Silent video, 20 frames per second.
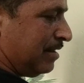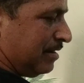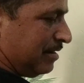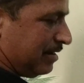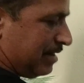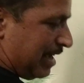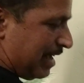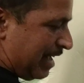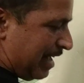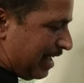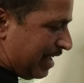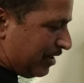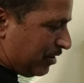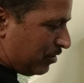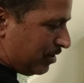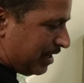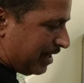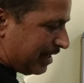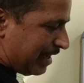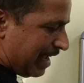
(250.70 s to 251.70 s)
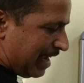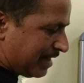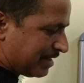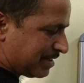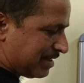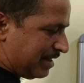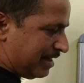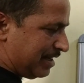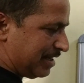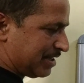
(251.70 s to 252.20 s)
the angular
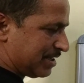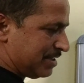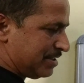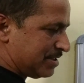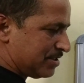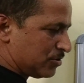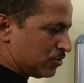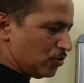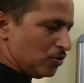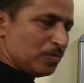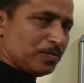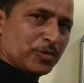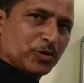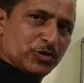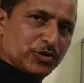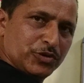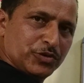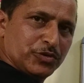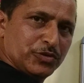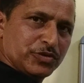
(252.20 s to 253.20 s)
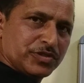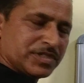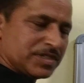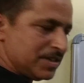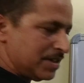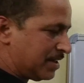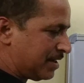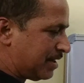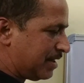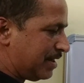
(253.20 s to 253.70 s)
acceleration so
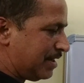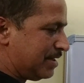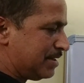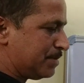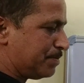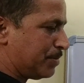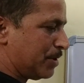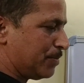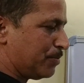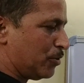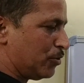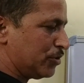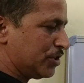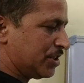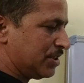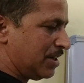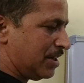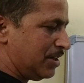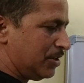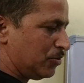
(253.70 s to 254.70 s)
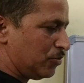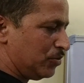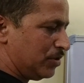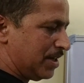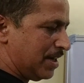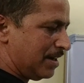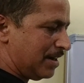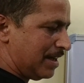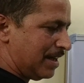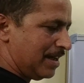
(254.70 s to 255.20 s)
produced is proportional to
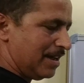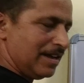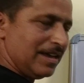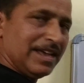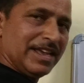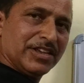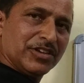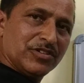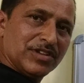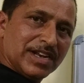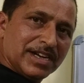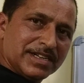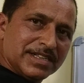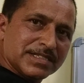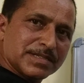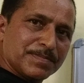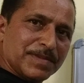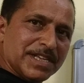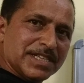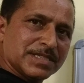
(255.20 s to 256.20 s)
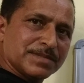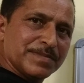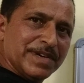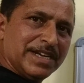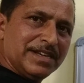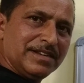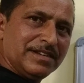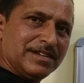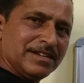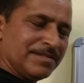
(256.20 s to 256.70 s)
the angular
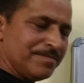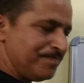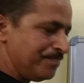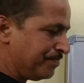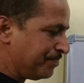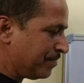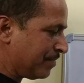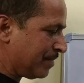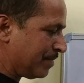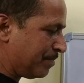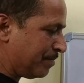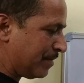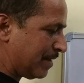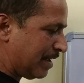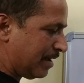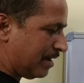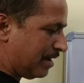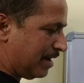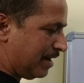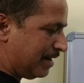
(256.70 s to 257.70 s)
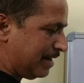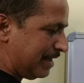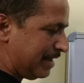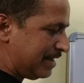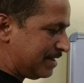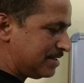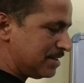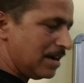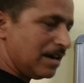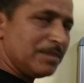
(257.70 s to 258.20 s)
displacement and
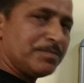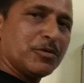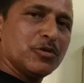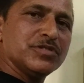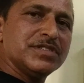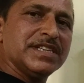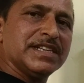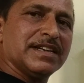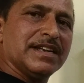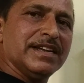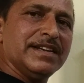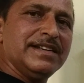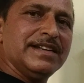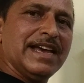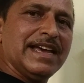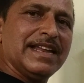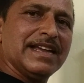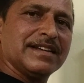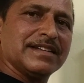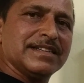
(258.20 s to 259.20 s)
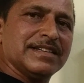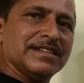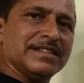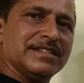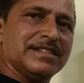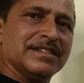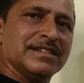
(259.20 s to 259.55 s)
is oppositely directed.